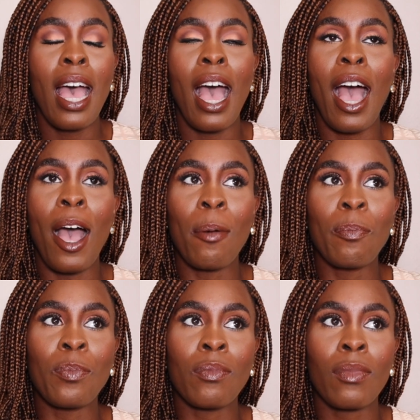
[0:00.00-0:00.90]

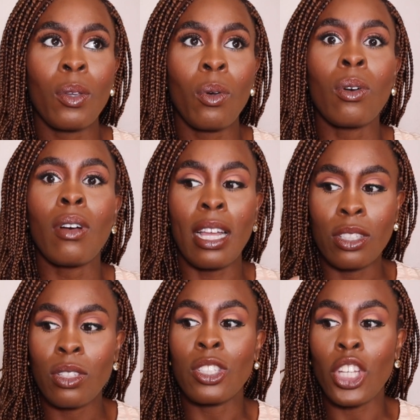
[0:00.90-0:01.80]

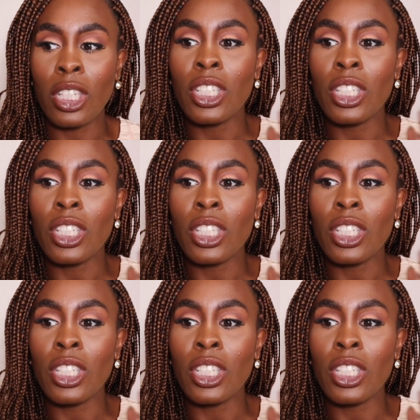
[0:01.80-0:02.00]
In church